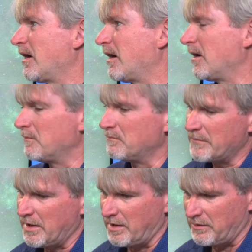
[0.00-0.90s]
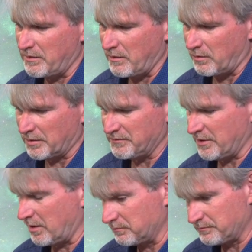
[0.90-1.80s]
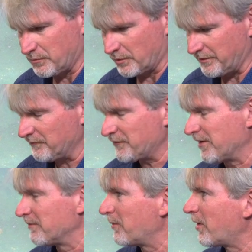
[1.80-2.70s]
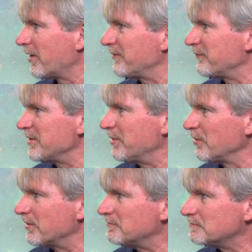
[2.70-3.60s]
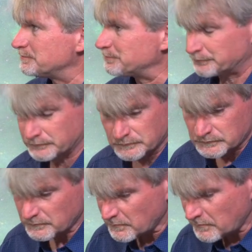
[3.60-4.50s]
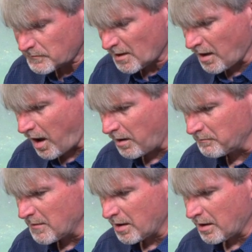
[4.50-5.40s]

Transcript: um, and or you know, or even tear them apart and rebuild them? Um,